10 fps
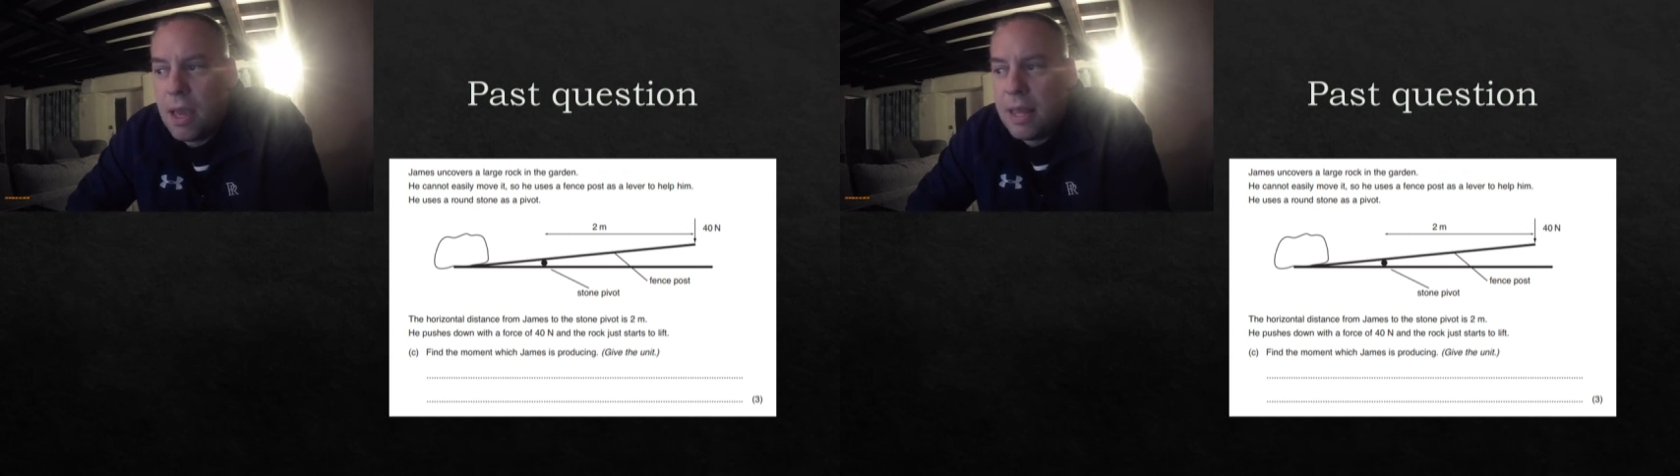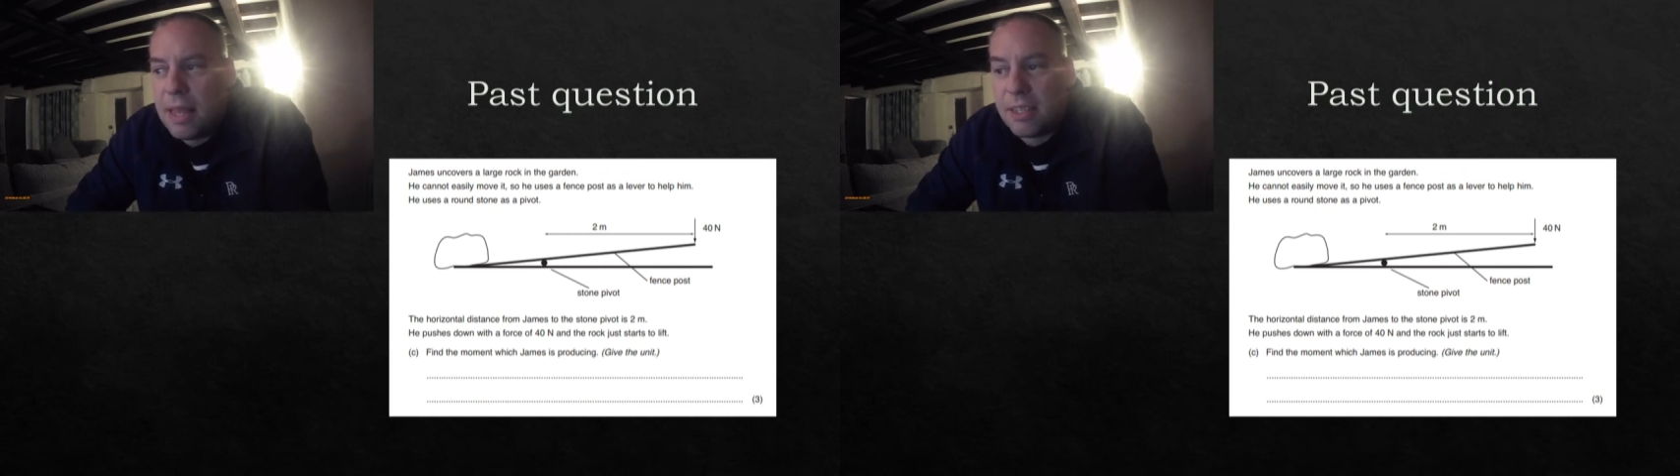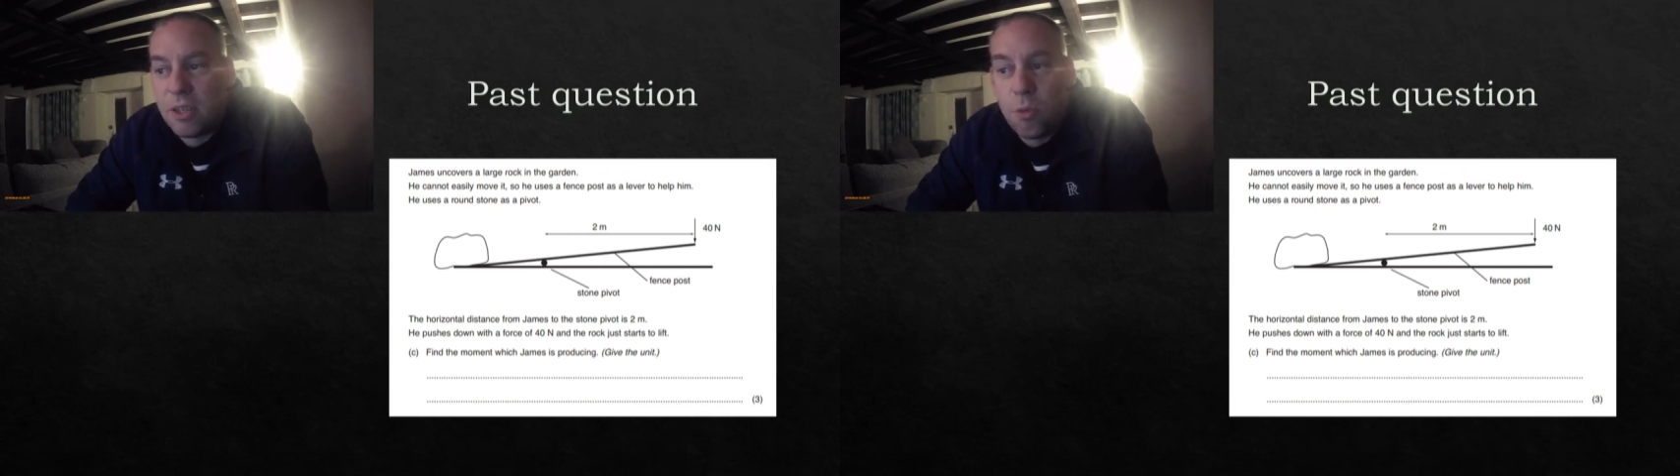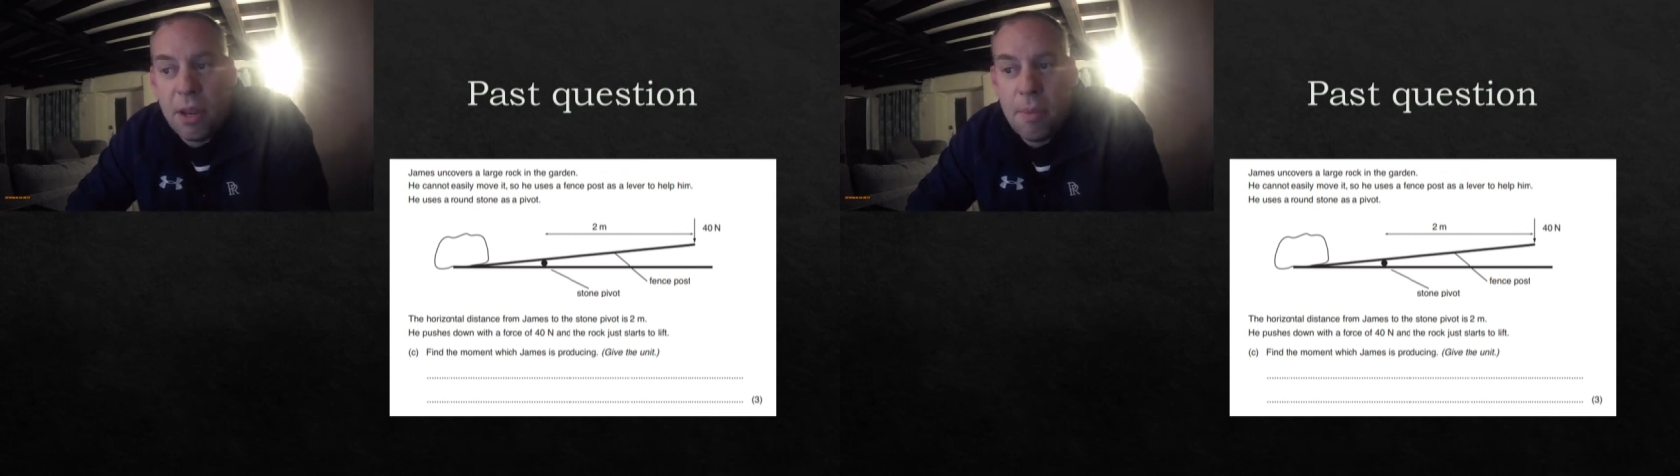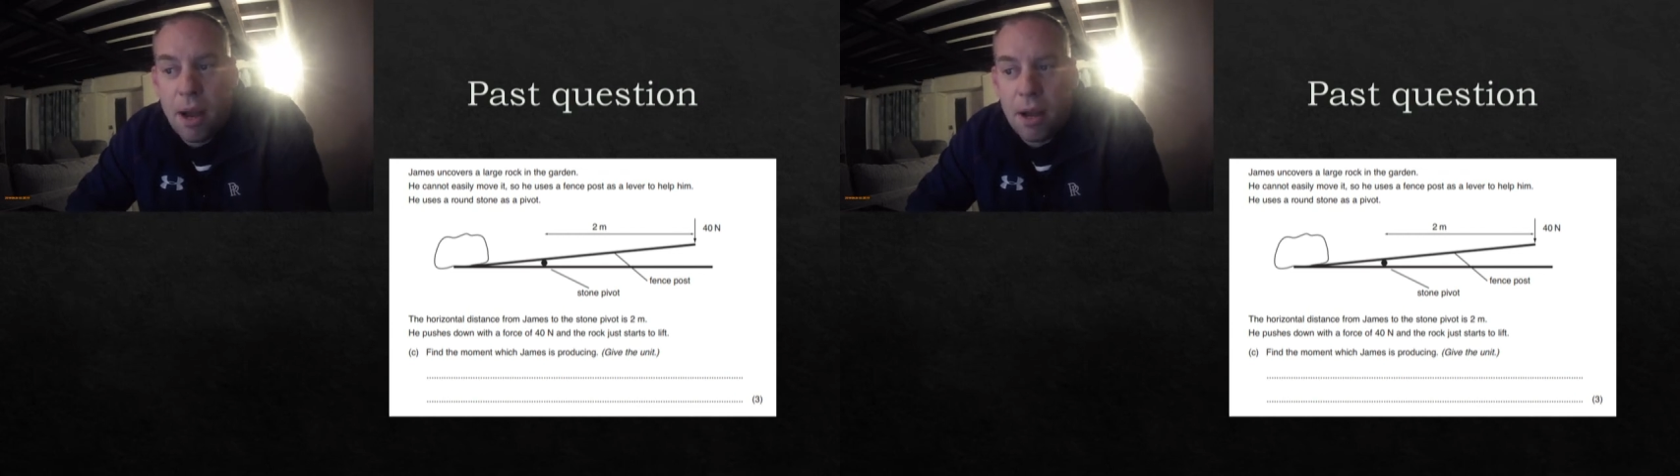There's
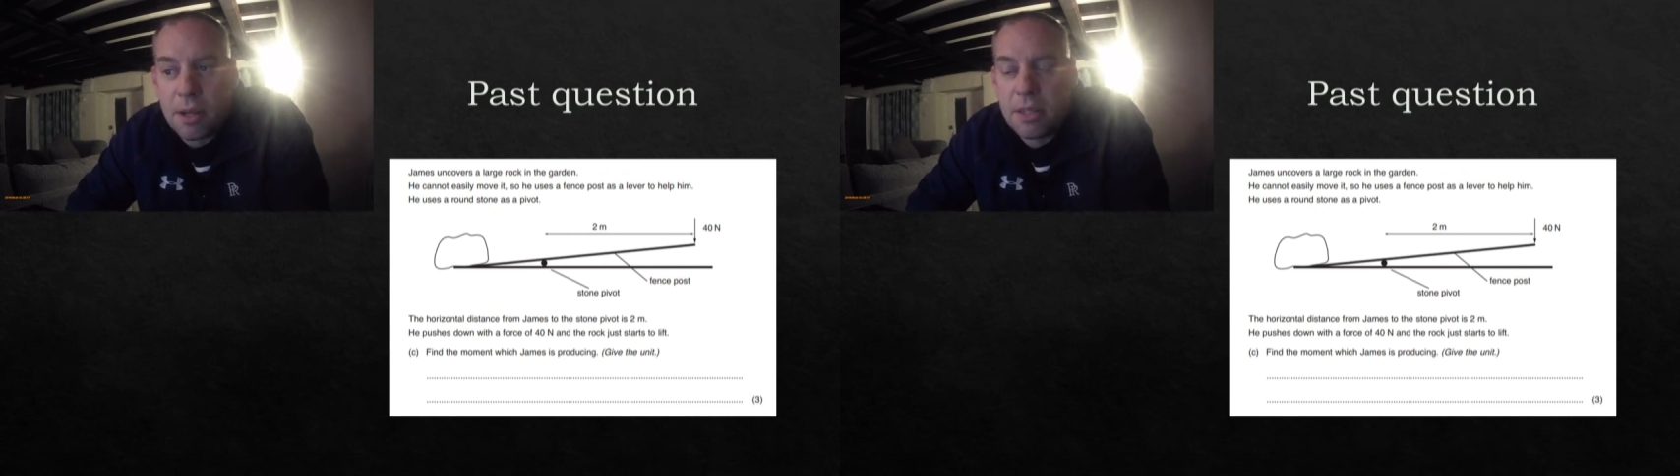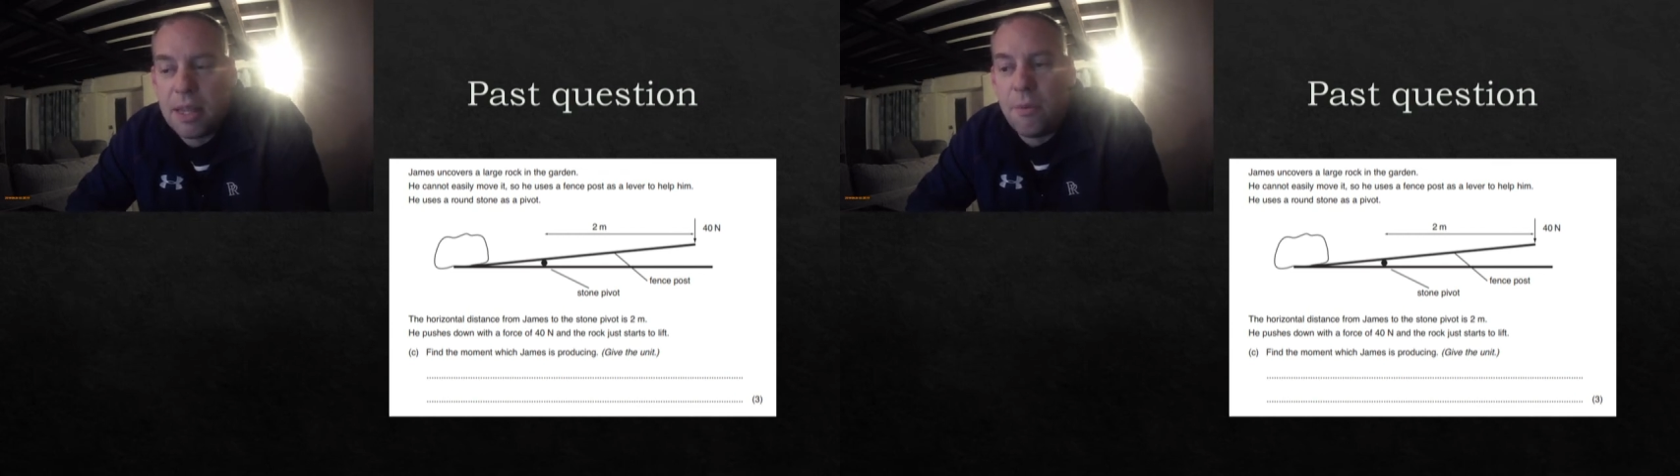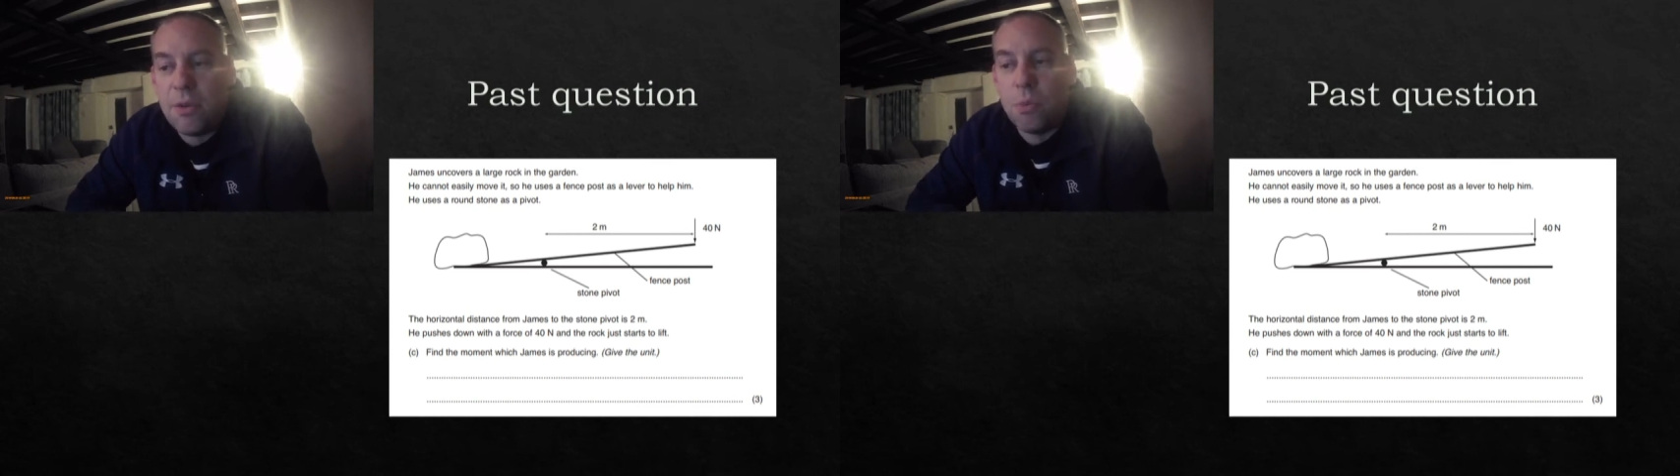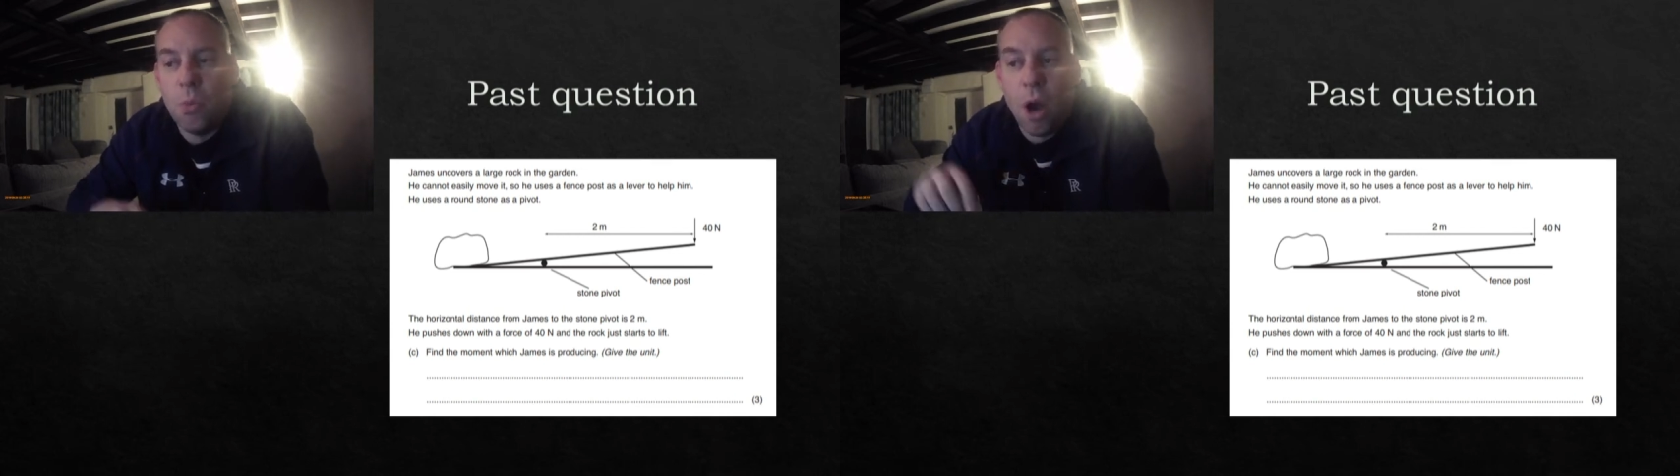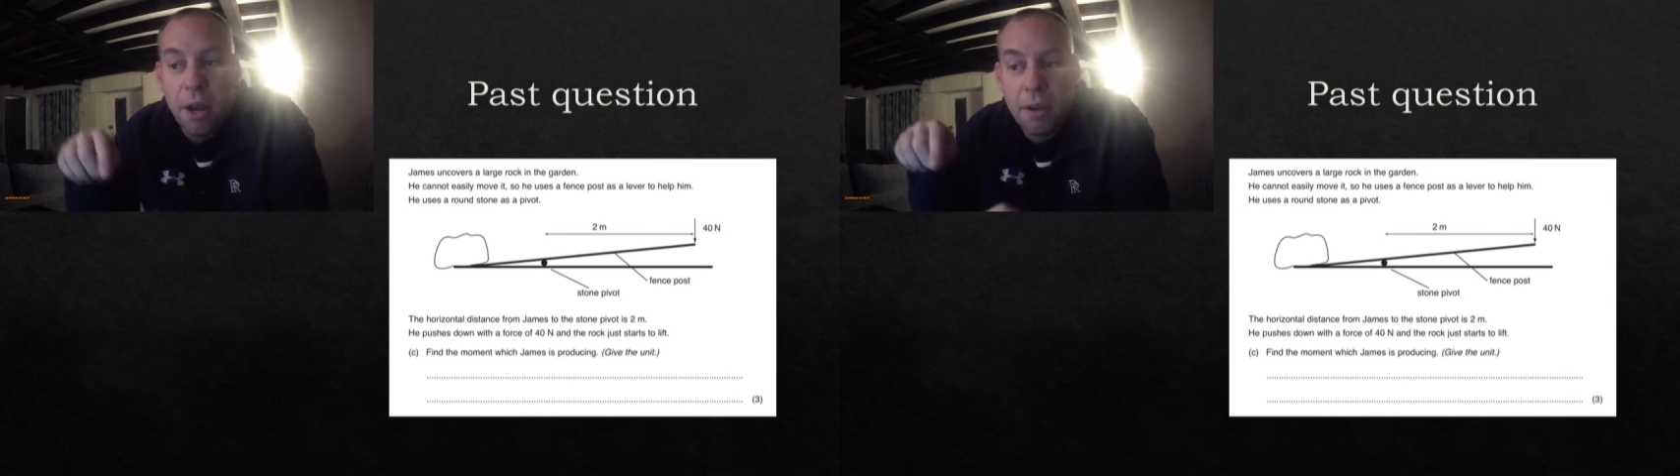3 marks. There is
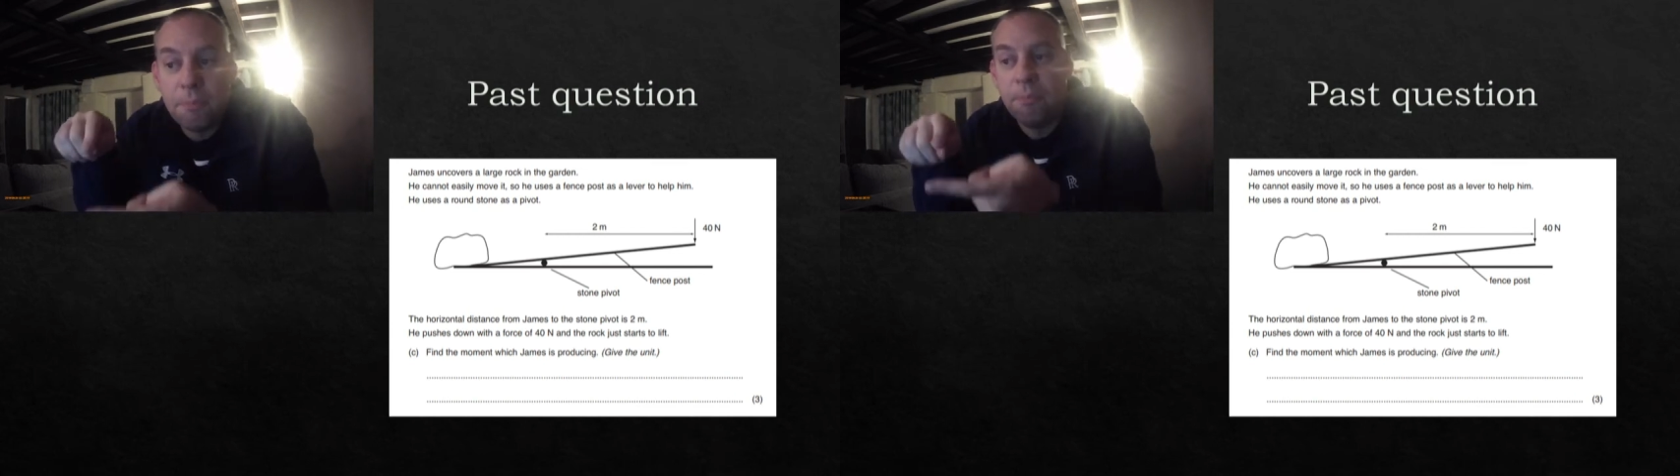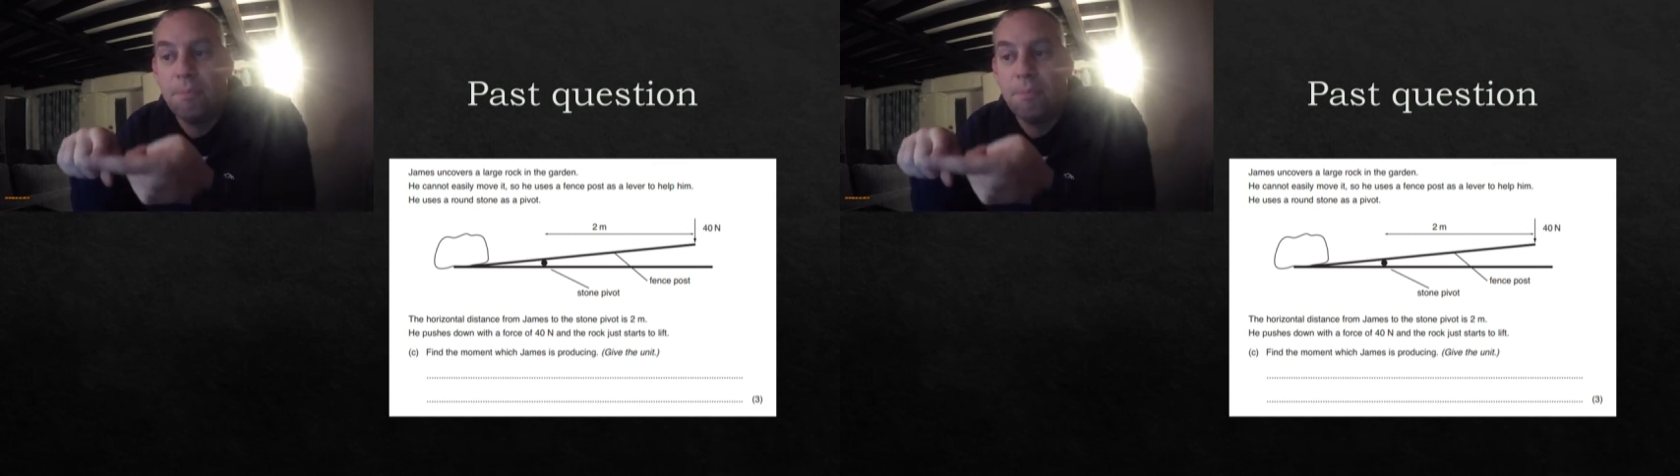1